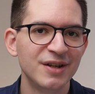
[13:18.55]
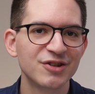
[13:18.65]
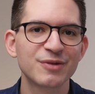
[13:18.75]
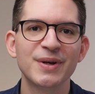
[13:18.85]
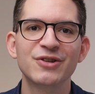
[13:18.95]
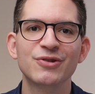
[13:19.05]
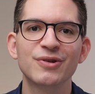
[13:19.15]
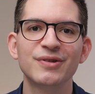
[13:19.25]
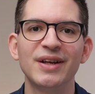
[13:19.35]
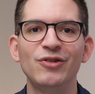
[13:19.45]
Just make
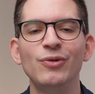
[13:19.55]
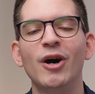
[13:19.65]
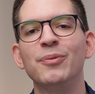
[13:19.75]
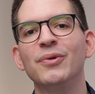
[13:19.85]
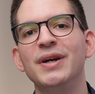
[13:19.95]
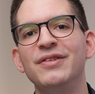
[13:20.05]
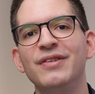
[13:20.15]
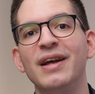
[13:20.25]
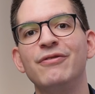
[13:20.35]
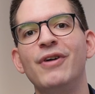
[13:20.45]
sure that you upgrade
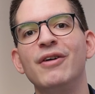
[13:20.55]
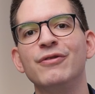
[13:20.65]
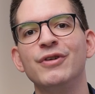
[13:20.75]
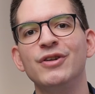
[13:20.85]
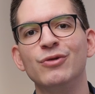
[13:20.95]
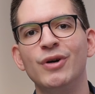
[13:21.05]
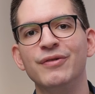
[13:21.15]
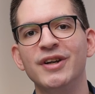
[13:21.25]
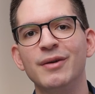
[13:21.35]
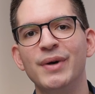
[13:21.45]
to that
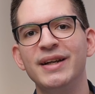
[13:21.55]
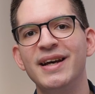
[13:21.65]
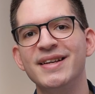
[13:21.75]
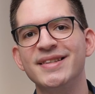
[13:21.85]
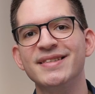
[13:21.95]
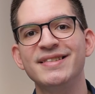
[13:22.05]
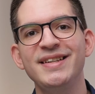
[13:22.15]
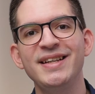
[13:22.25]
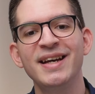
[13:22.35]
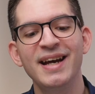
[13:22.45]
512GB
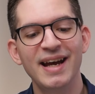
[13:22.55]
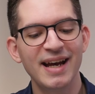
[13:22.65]
SSD